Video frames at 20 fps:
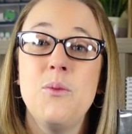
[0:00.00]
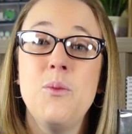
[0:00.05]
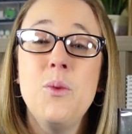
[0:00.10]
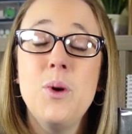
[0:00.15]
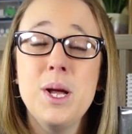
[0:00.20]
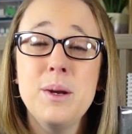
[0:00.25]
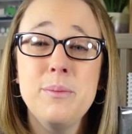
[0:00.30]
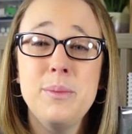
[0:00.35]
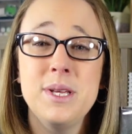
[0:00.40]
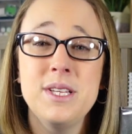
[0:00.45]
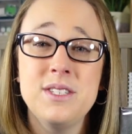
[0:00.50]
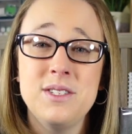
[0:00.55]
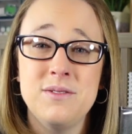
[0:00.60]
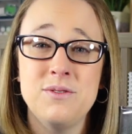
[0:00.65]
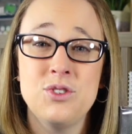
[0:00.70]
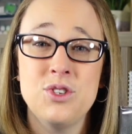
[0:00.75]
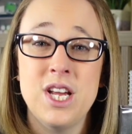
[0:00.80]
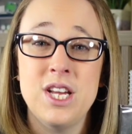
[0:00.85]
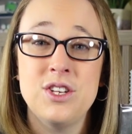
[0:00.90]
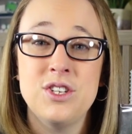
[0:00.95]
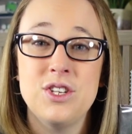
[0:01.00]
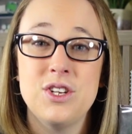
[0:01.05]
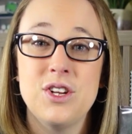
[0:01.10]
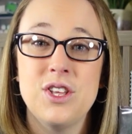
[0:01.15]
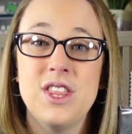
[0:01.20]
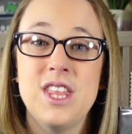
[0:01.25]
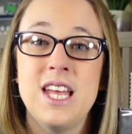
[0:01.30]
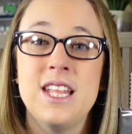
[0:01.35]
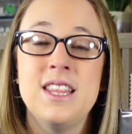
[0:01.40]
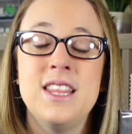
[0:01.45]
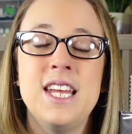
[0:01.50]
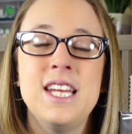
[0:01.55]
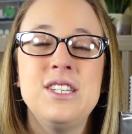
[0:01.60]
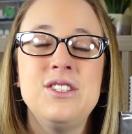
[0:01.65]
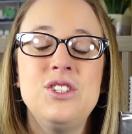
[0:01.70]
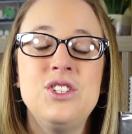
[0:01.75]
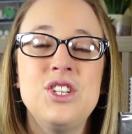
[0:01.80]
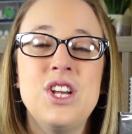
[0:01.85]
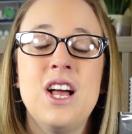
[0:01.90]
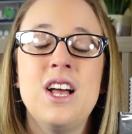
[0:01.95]
one piece of treasure that they
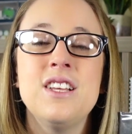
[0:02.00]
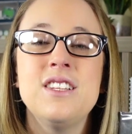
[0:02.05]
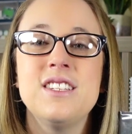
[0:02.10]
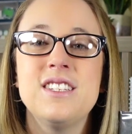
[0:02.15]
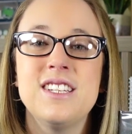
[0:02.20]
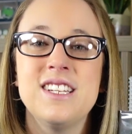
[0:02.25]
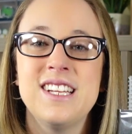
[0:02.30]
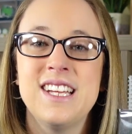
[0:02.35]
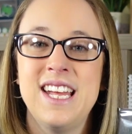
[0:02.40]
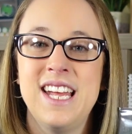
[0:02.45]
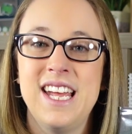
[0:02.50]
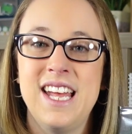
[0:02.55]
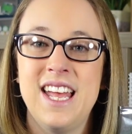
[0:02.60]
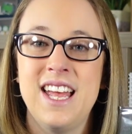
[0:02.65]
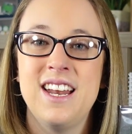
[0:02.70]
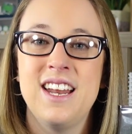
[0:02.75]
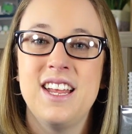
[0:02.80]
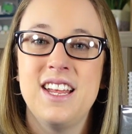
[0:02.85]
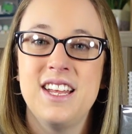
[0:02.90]
just can't